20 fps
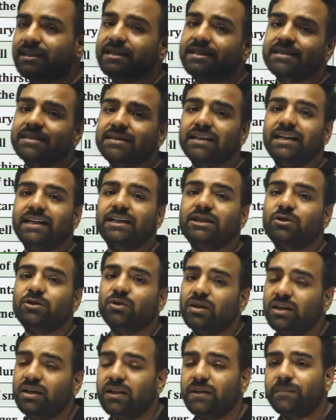is
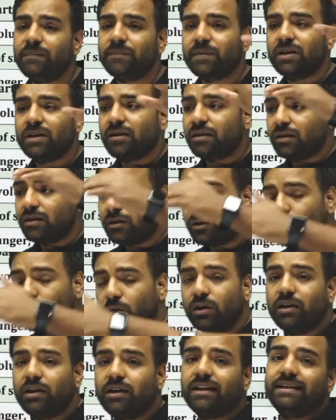actually
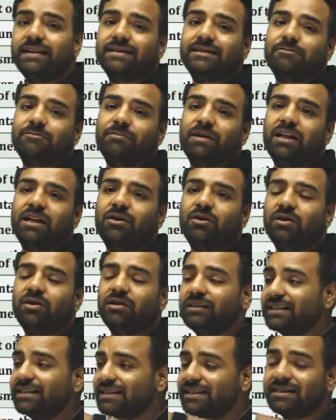good in smell or
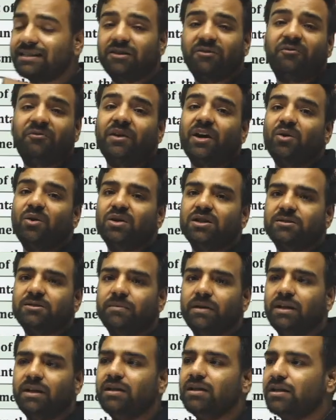this is the foul
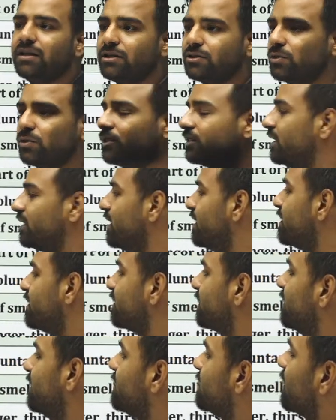smell. So these
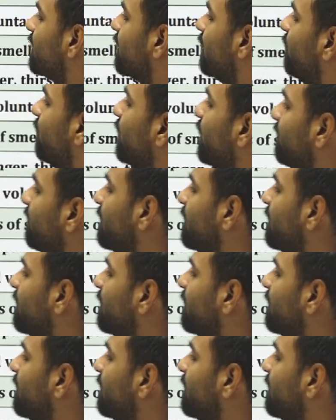things are covered